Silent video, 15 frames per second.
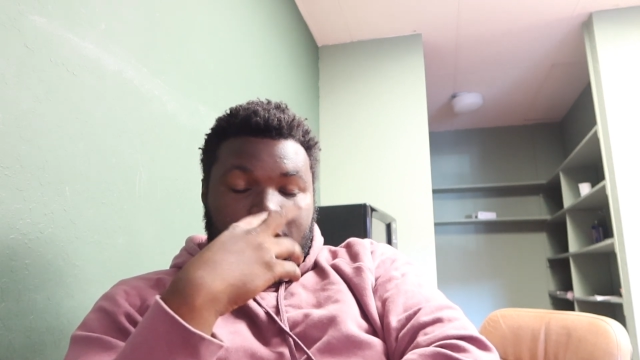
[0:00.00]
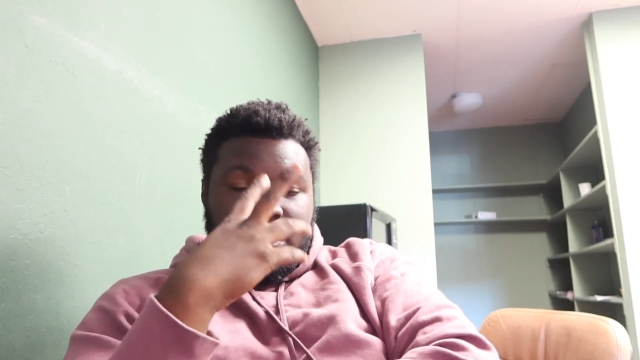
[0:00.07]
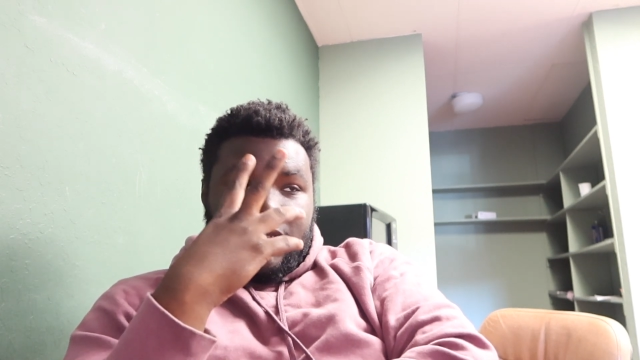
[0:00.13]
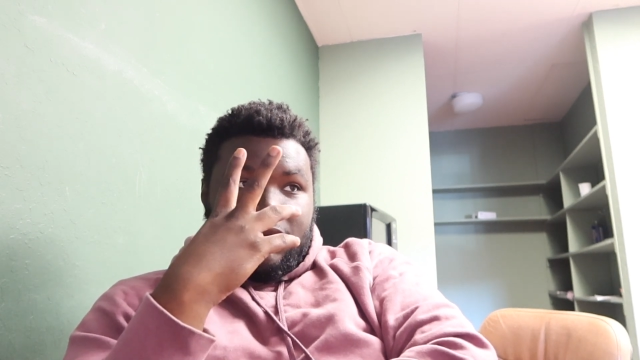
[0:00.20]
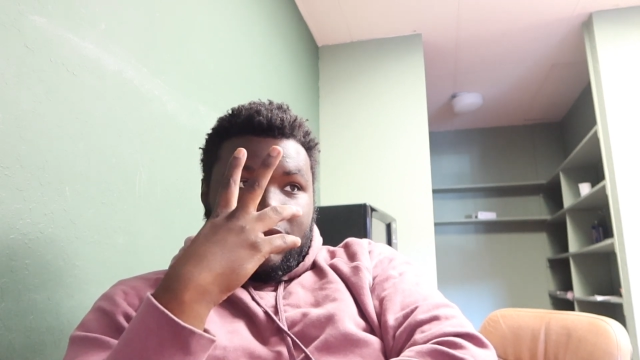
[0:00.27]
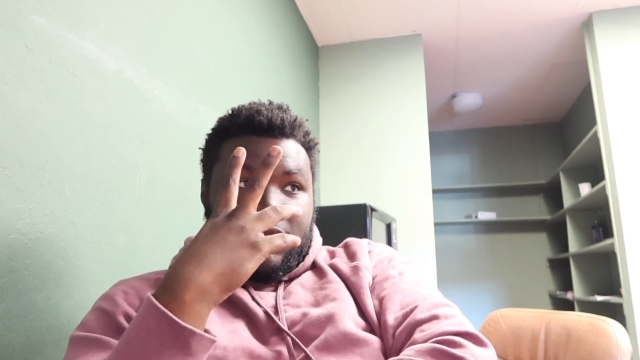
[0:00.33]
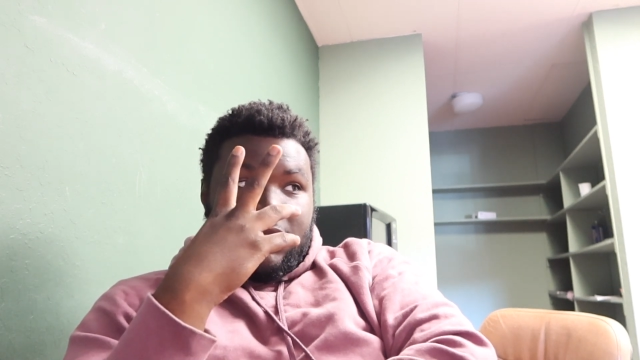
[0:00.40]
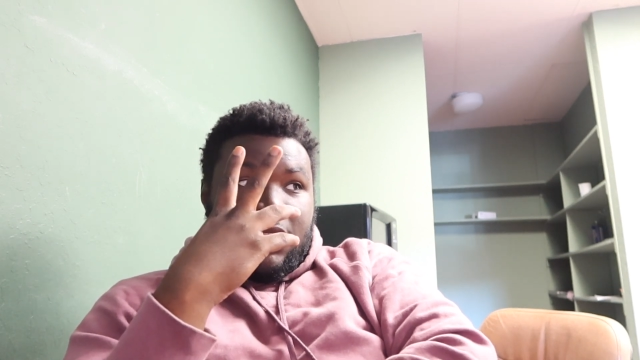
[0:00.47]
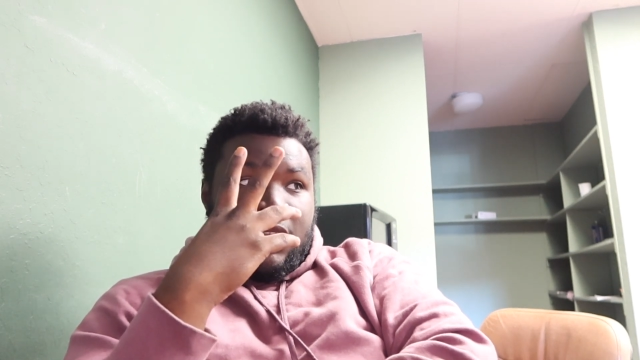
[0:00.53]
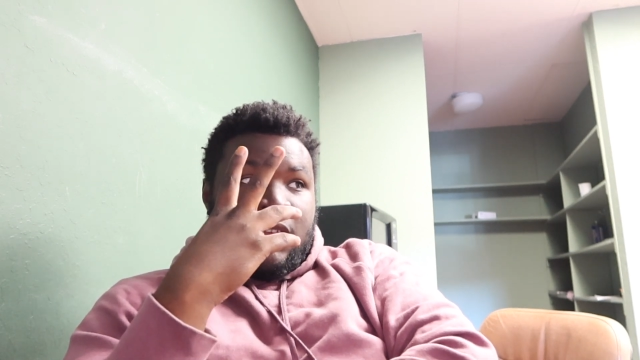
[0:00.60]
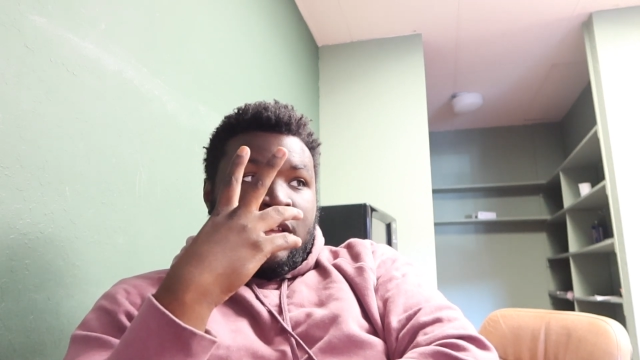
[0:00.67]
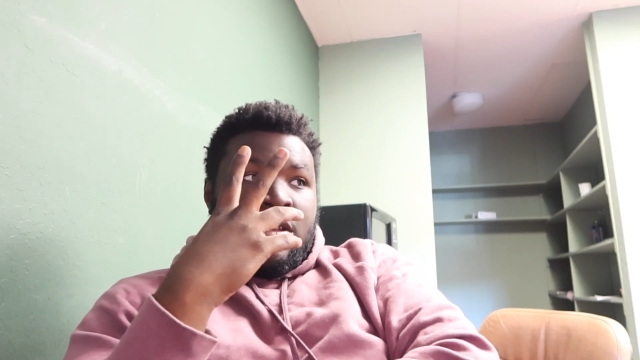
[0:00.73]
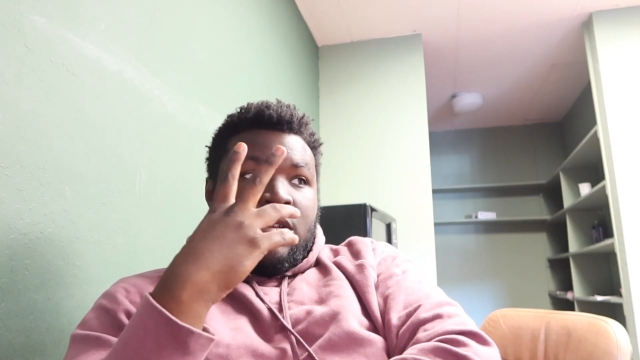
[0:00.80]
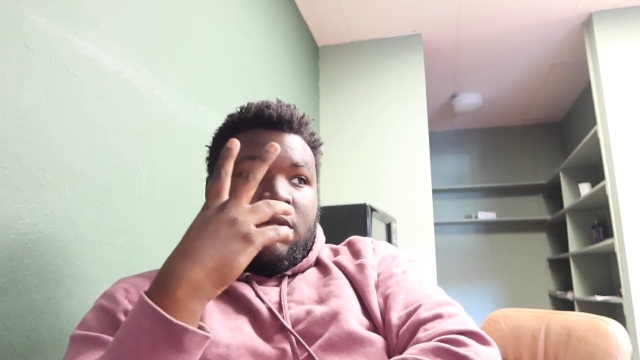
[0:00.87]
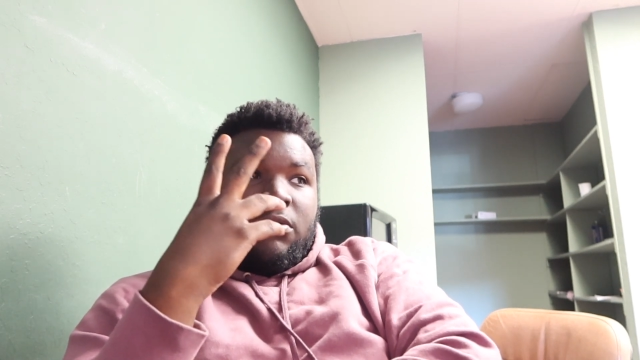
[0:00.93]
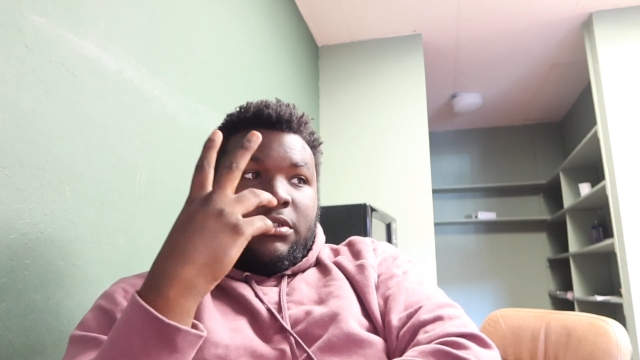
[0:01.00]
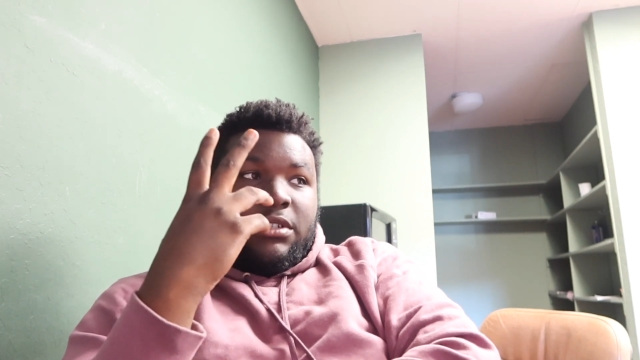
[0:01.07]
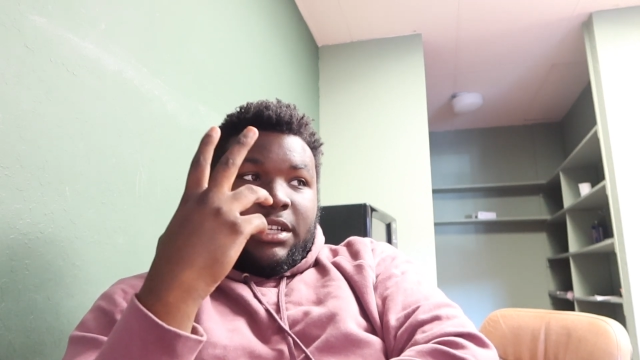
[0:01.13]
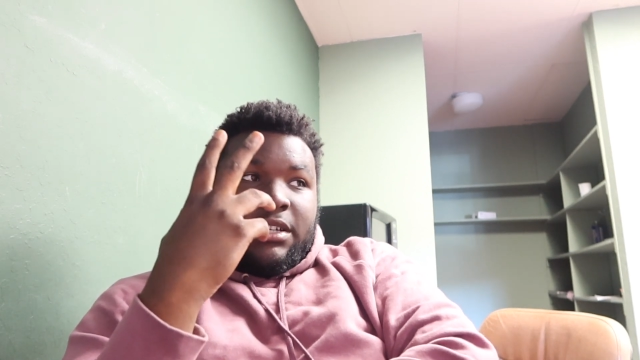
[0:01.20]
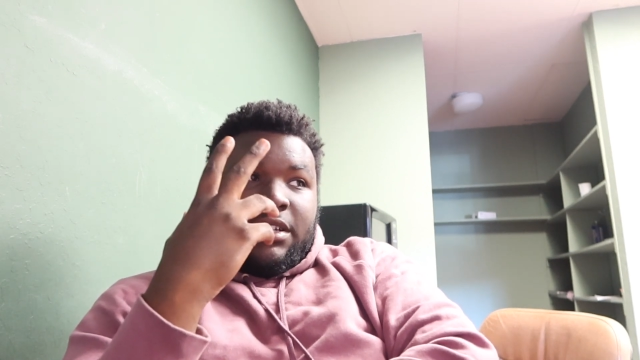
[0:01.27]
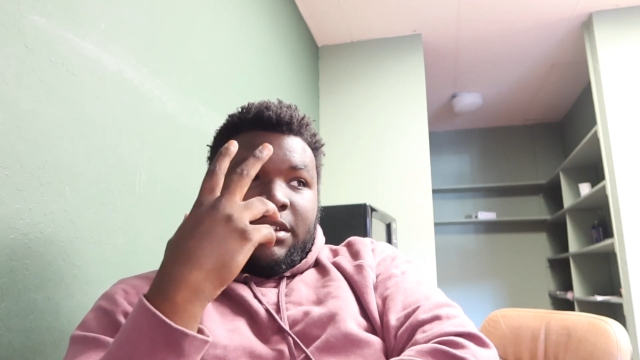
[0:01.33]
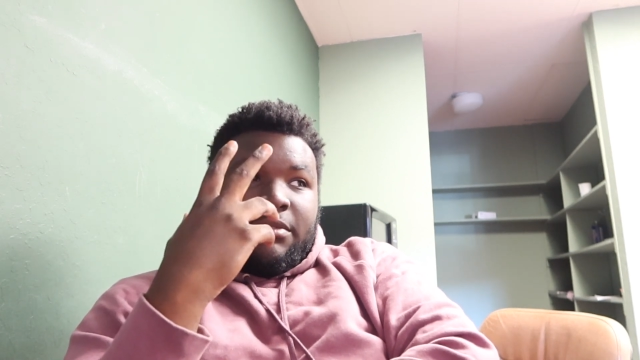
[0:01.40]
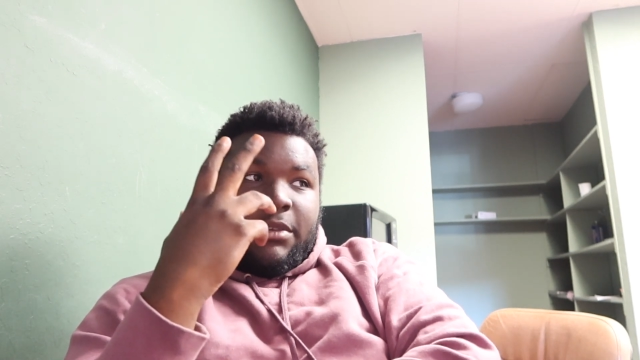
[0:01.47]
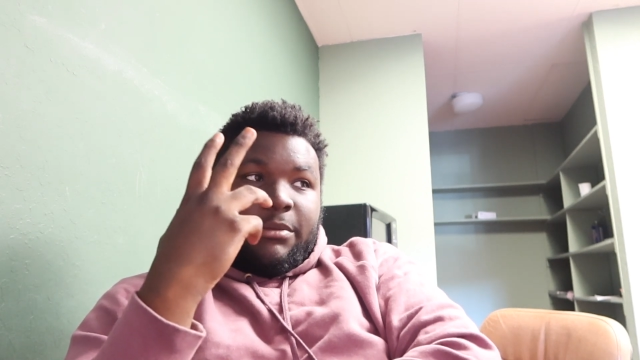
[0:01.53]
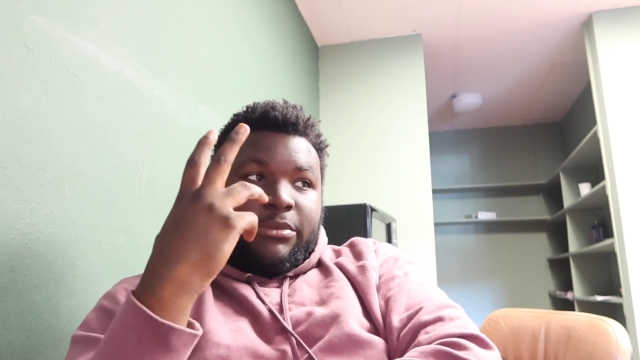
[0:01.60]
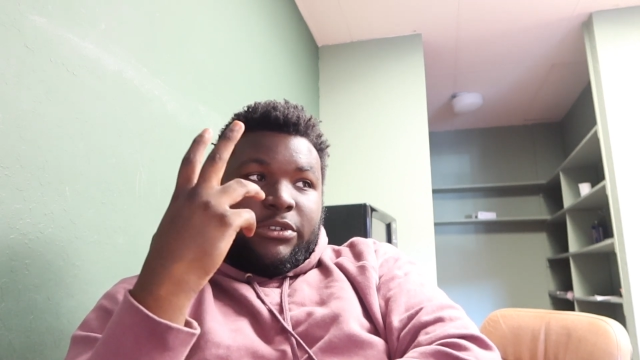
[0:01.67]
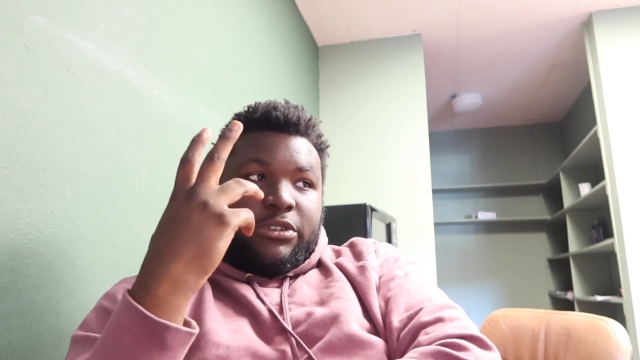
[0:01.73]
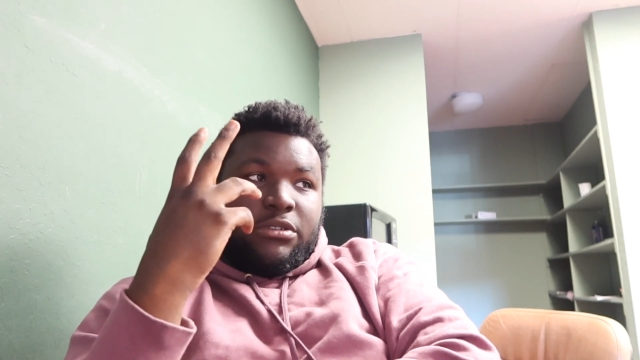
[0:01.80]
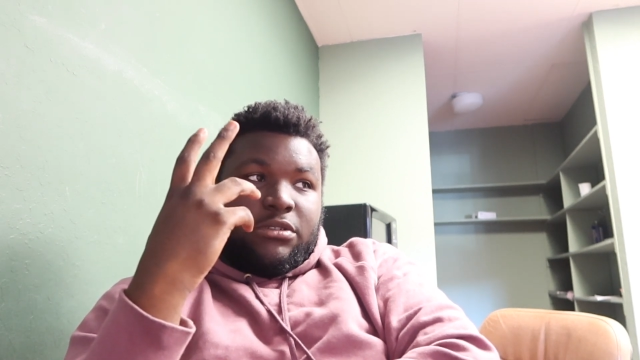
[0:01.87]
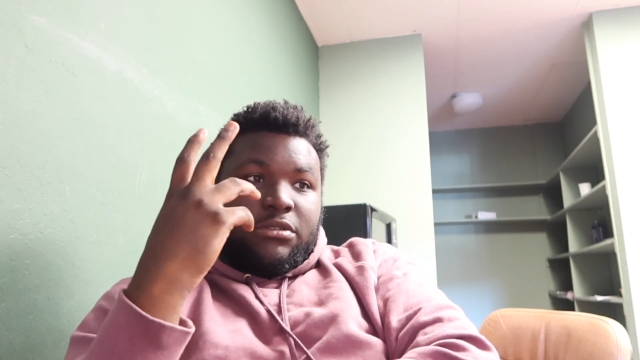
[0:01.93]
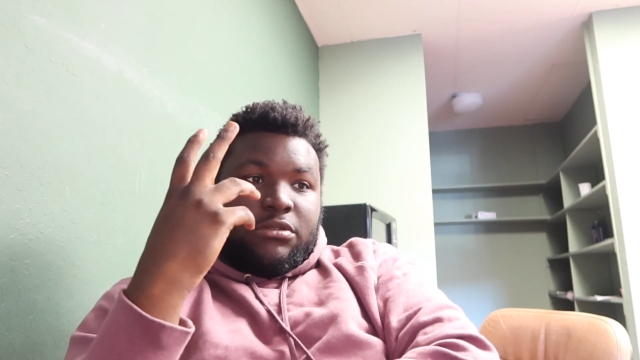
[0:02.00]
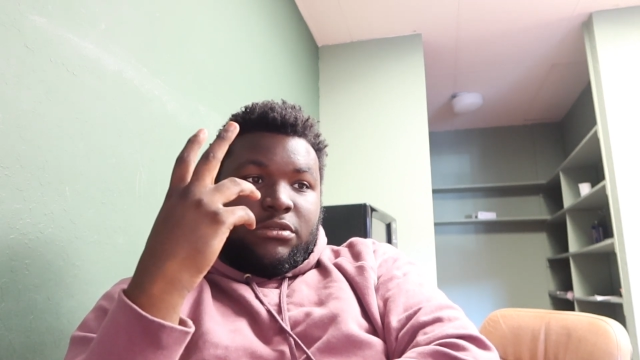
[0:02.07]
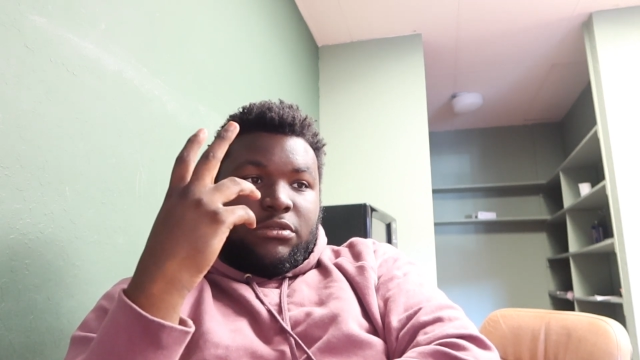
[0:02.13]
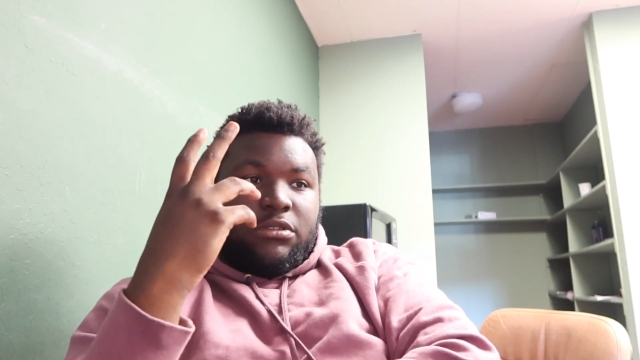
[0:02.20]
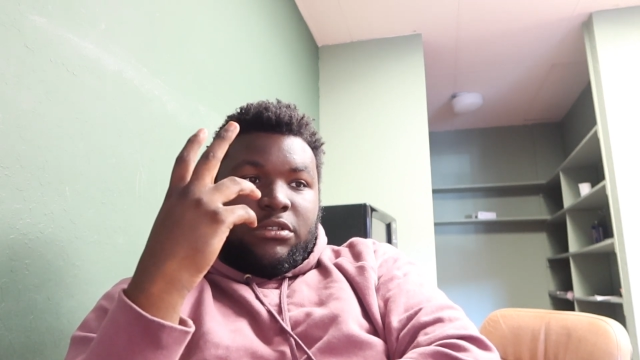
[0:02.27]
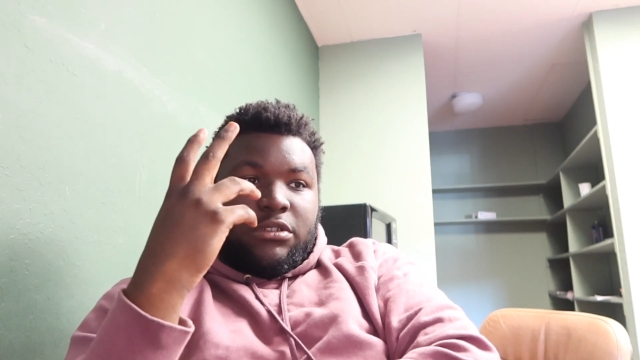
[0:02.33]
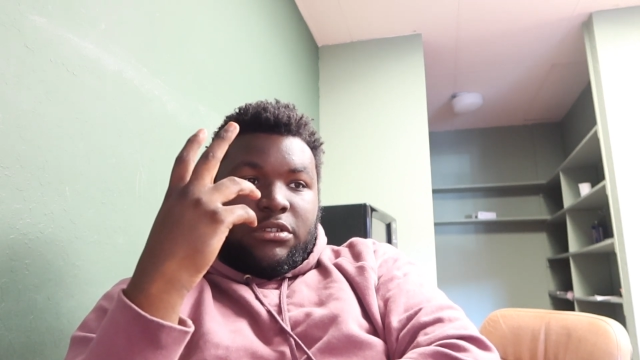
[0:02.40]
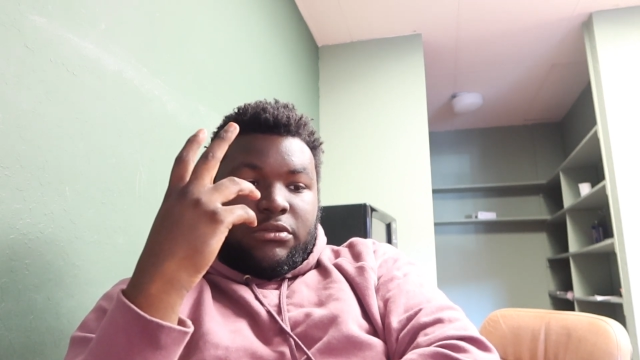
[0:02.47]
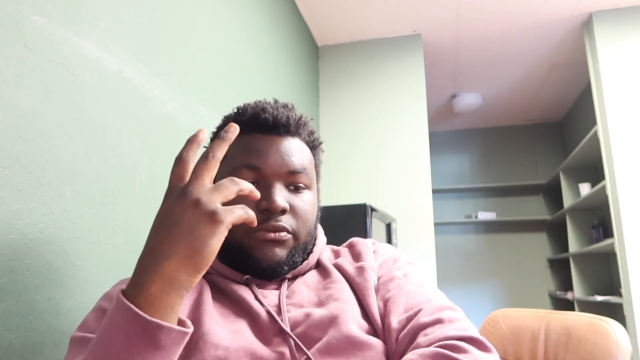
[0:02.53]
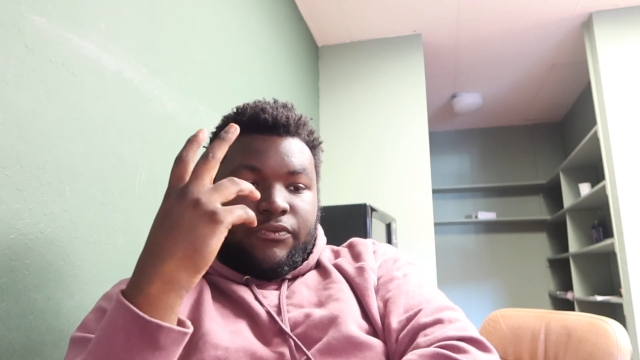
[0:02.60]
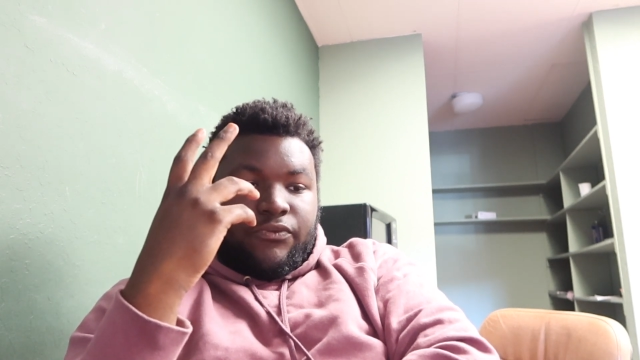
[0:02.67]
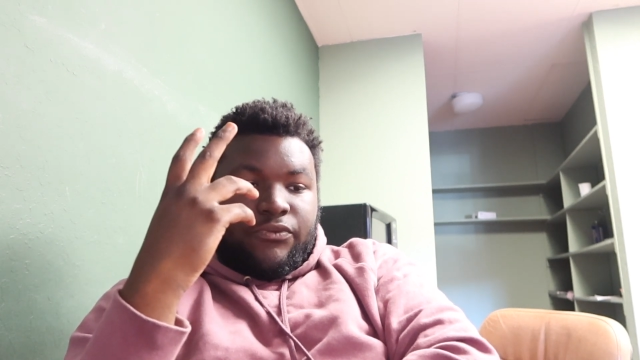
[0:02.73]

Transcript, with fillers: This one, once I'd done my patrol, you know,